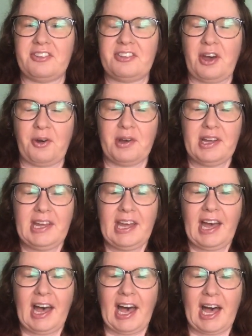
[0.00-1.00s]
So
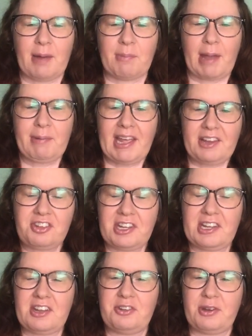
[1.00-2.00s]
I'm actually
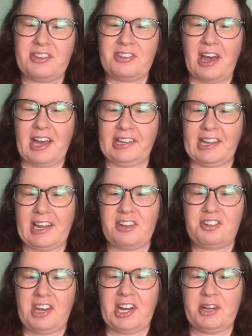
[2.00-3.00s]
going to do a song that I
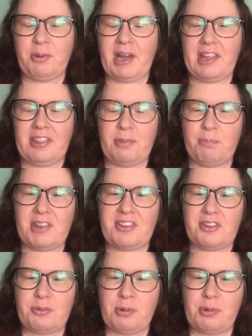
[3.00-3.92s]
shared with Mrs.